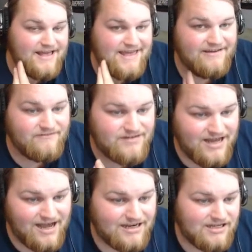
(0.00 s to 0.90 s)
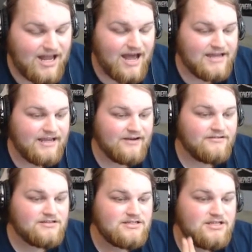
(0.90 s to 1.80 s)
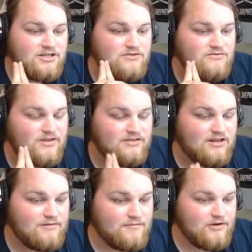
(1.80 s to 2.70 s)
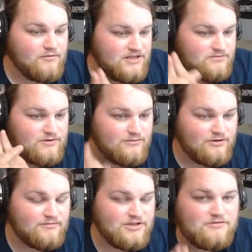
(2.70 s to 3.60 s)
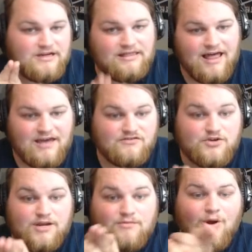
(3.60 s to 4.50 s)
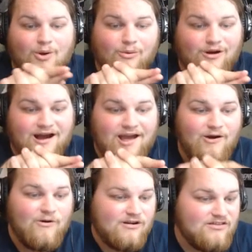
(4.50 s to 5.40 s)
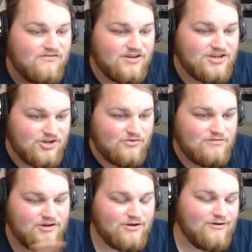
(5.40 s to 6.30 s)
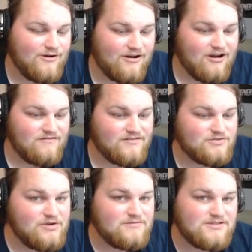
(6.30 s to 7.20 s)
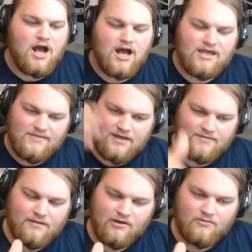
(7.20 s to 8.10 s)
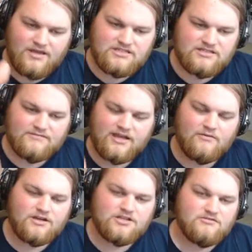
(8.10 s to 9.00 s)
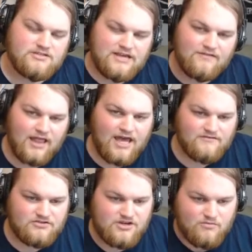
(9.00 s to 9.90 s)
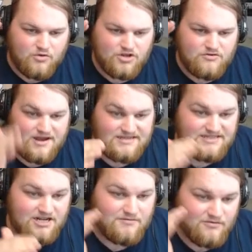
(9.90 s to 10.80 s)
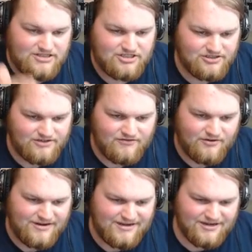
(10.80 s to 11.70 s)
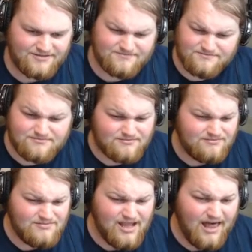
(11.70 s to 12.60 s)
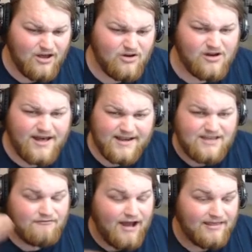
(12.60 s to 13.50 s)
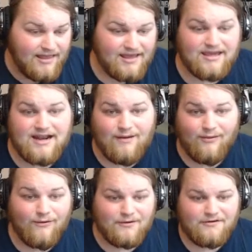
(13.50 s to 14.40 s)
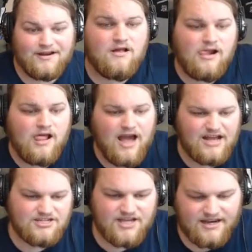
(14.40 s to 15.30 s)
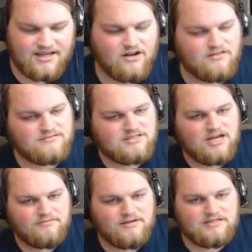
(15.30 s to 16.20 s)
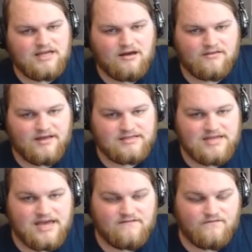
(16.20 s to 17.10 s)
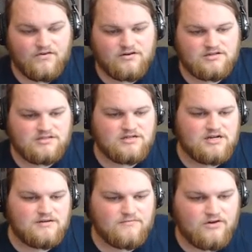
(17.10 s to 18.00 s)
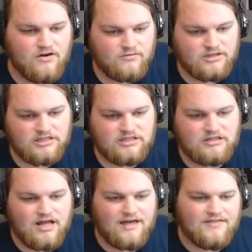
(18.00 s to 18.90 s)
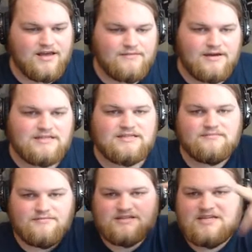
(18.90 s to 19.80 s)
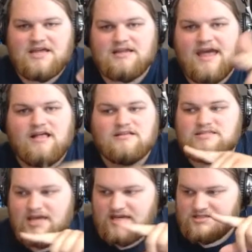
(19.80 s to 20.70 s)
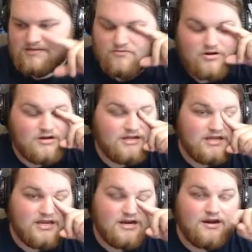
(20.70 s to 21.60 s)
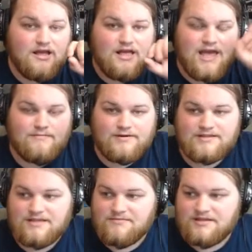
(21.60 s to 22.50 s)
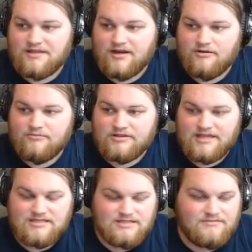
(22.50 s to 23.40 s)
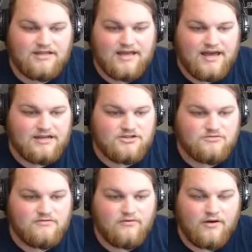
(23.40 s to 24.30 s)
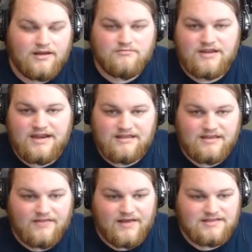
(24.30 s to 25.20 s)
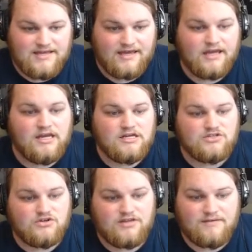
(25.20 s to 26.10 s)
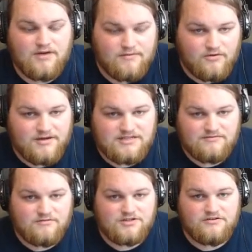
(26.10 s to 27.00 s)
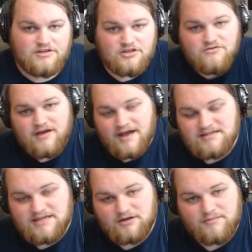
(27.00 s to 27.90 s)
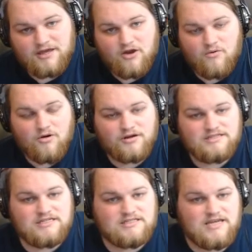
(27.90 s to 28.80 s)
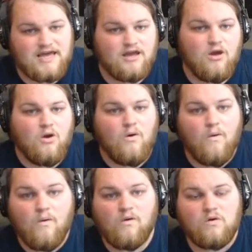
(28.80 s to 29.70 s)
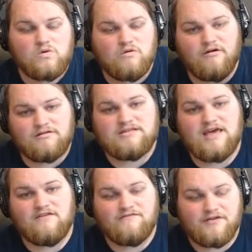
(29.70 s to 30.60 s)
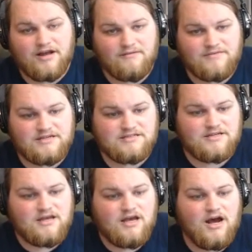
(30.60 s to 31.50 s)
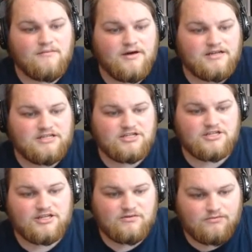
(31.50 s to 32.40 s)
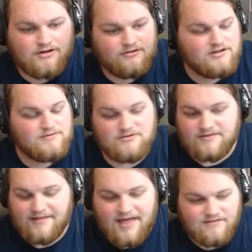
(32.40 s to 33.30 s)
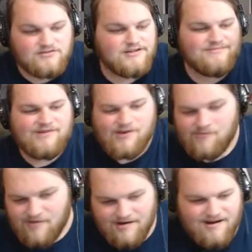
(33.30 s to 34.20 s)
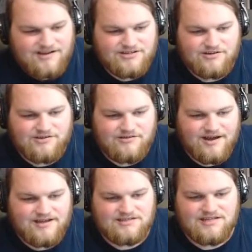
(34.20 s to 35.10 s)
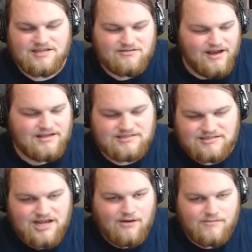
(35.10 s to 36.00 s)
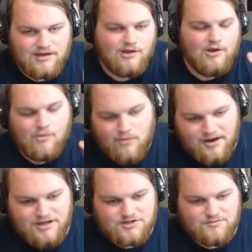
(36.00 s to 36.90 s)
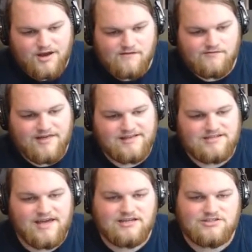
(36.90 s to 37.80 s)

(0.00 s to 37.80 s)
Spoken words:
If not, I guarantee you that in the upcoming weeks, we will be doing a live stream where I order the fish you want me to order off this website. In the upcoming weeks, something I want to do is have a live stream where you guys tell me what to look for on here. I'll go on. If I like it, I'll order it. I just got to get all those guppies out of that tank first. They're all really little. I think I might set up a 10-gallon tank somewhere in here and put them in there, but that's something I got to do before I can put anything in that tank. So in the upcoming weeks, I'm going to be showing you guys how to make a quarantine tank or a grow a tank for guppies. Additionally, we're going to be doing that live stream where I show you guys and you guys can tell me what I should buy for that tank.